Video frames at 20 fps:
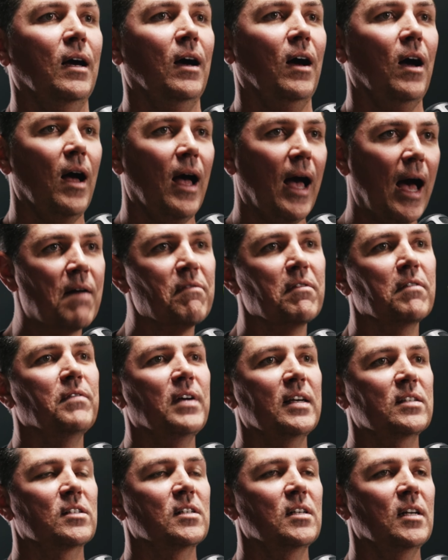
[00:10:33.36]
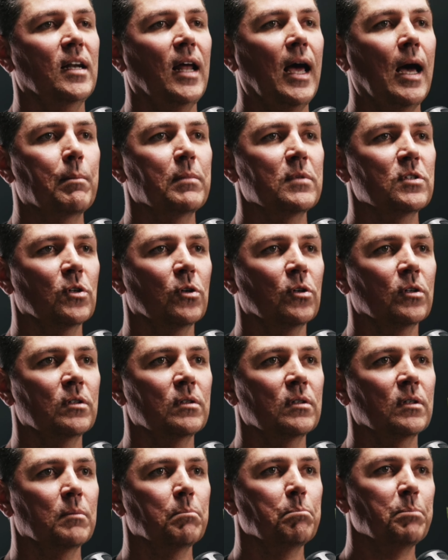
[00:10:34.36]
I have invested in
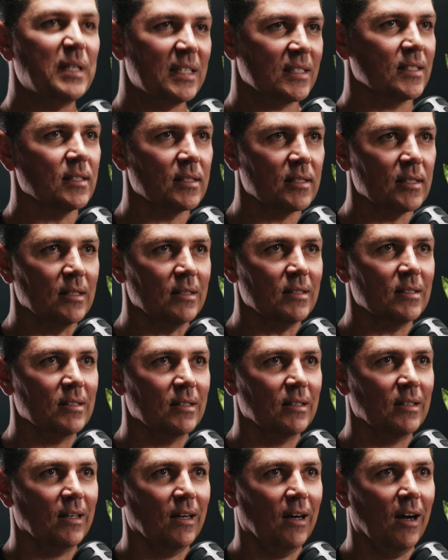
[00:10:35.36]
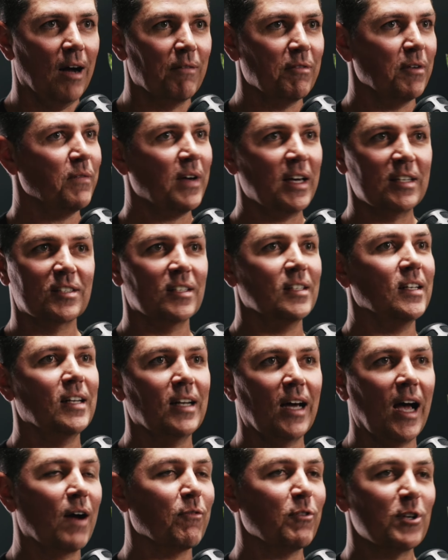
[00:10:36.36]
Amazon businesses. I've invested in
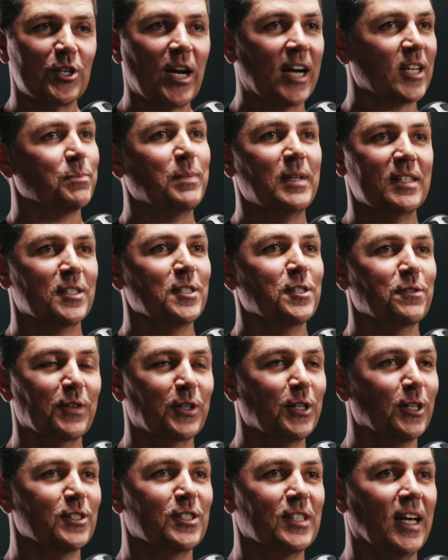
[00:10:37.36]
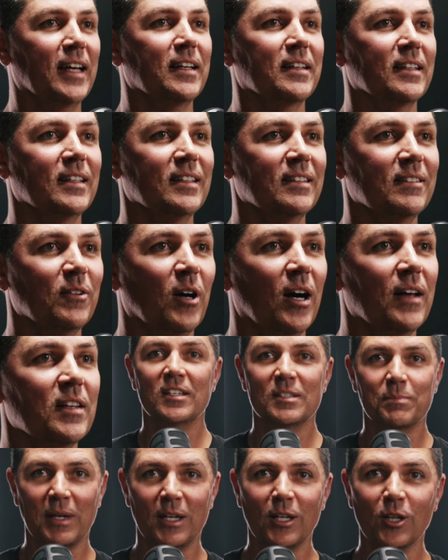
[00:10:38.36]
a Hungry Jack's business, for God's sake, right?
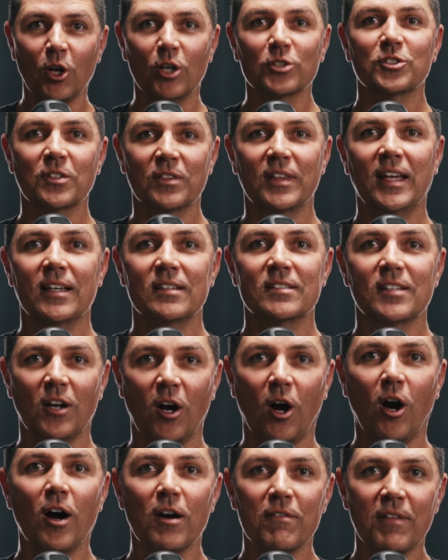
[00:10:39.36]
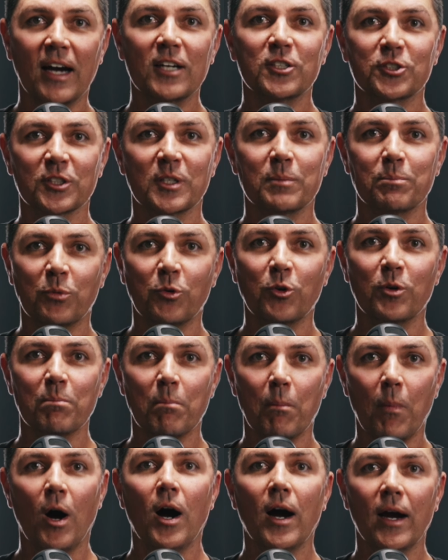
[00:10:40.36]
There's been lots of things that I've actually put
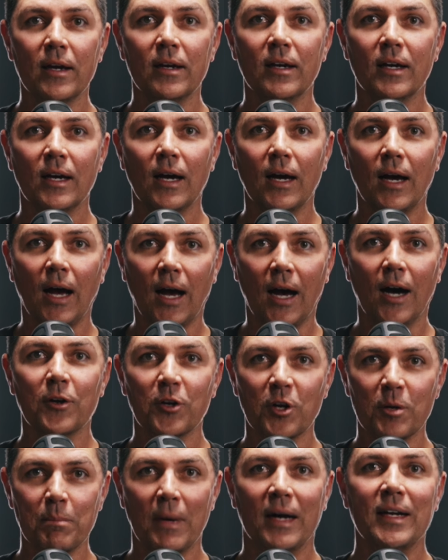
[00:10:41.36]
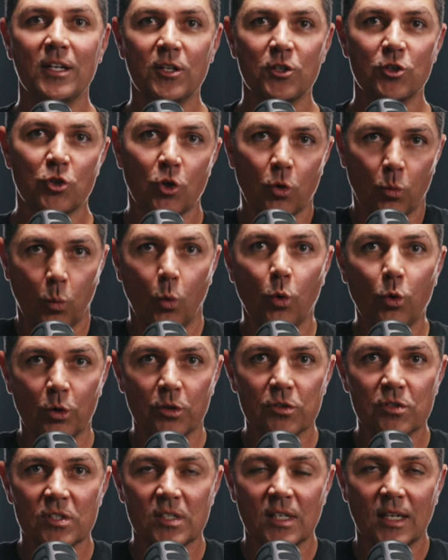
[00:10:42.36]
my hard-earned money
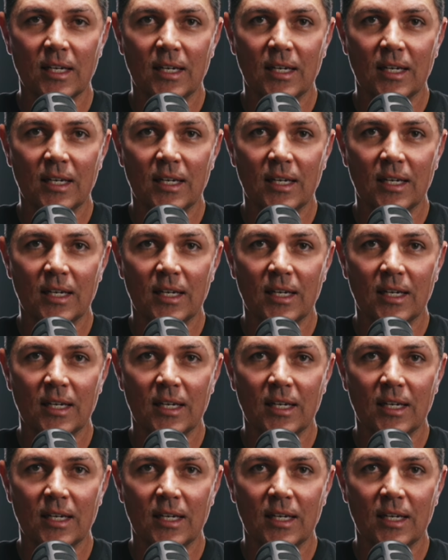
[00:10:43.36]
towards.